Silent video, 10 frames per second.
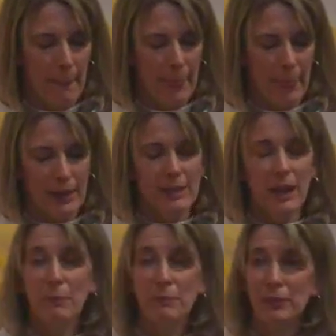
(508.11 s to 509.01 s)
It's
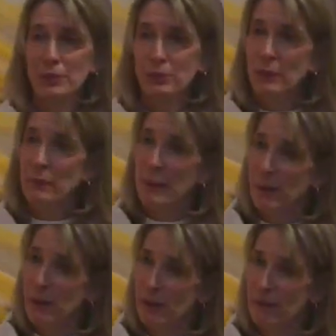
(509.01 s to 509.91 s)
helpful to
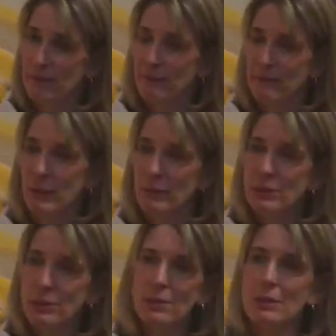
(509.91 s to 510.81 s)
remember that when
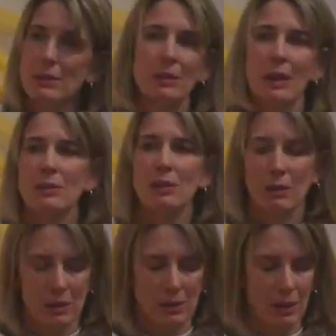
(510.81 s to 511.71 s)
Jesus says all
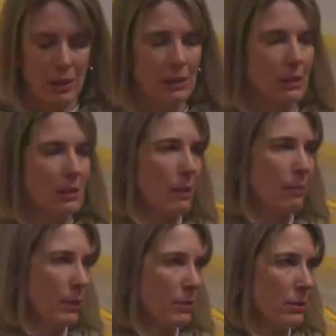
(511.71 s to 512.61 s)
this to his
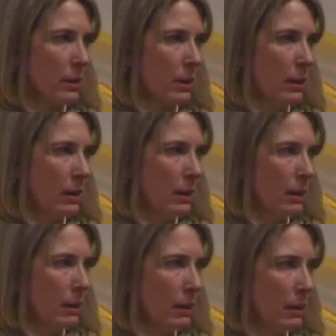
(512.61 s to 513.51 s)
disciples,
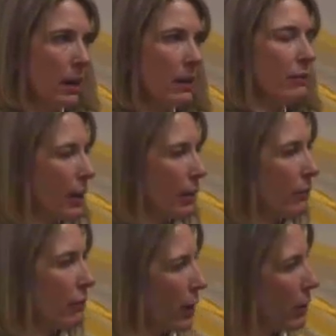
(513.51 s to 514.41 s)
none of them
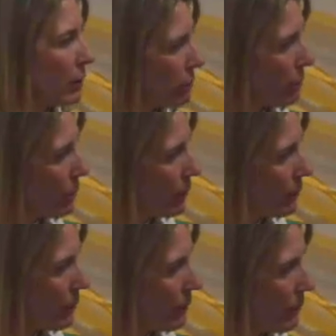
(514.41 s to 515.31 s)
follow through,
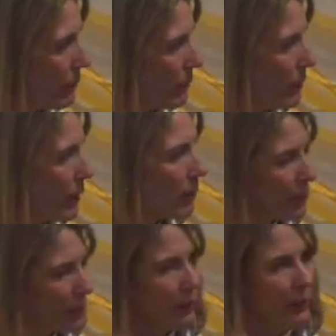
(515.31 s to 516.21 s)
not
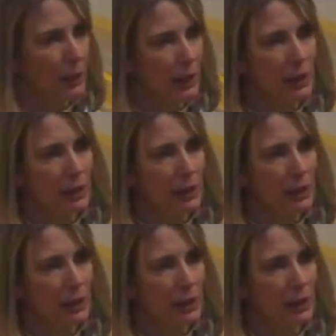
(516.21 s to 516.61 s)
perfectly.